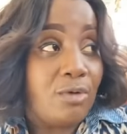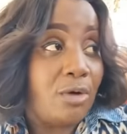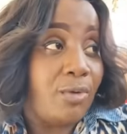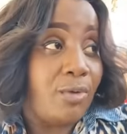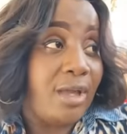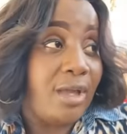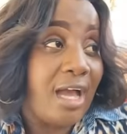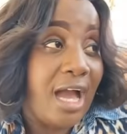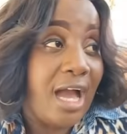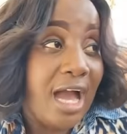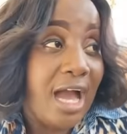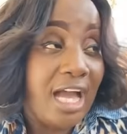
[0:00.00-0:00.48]

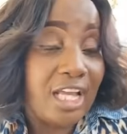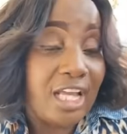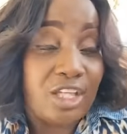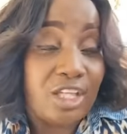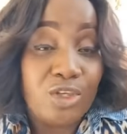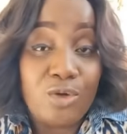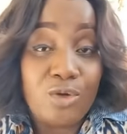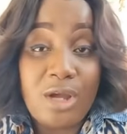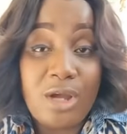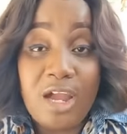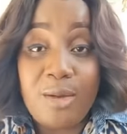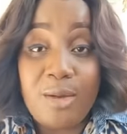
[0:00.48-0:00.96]
But we
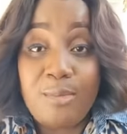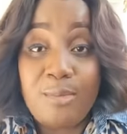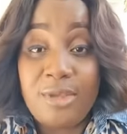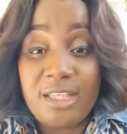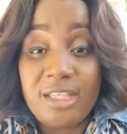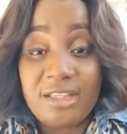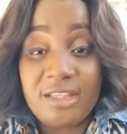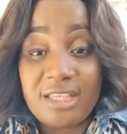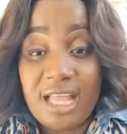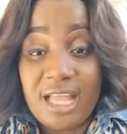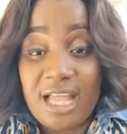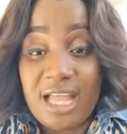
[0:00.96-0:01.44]
argue and
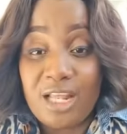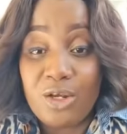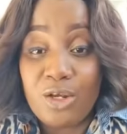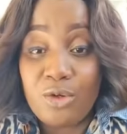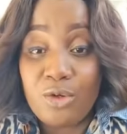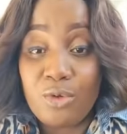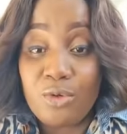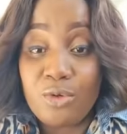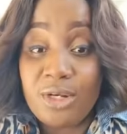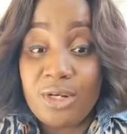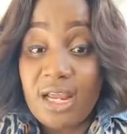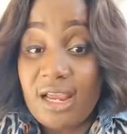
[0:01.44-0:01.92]
meet
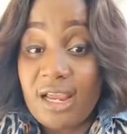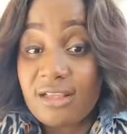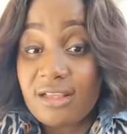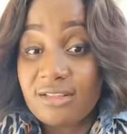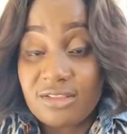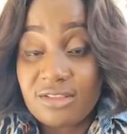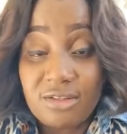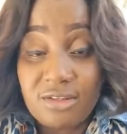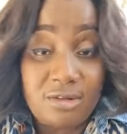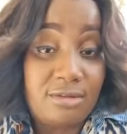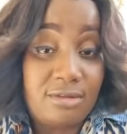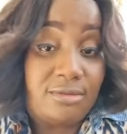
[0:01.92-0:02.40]
that
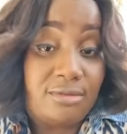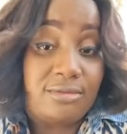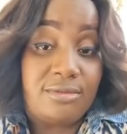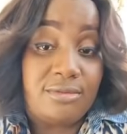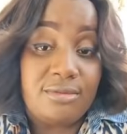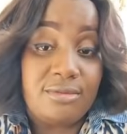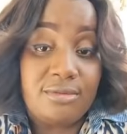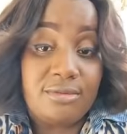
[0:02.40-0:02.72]
louder, so.